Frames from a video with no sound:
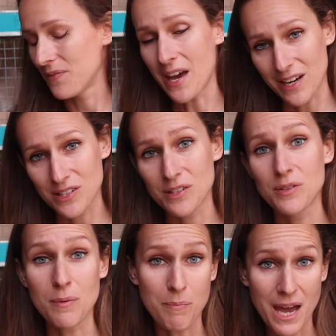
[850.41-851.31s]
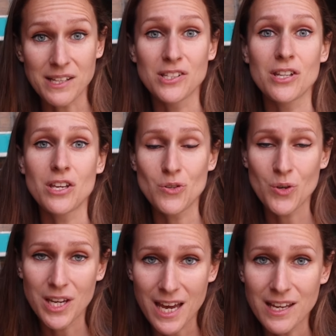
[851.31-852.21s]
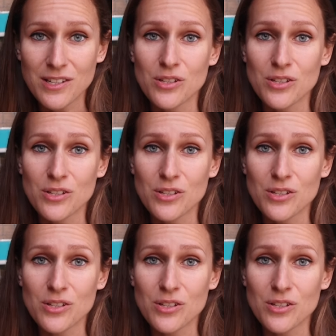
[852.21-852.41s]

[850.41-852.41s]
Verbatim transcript: that is the best that you can get.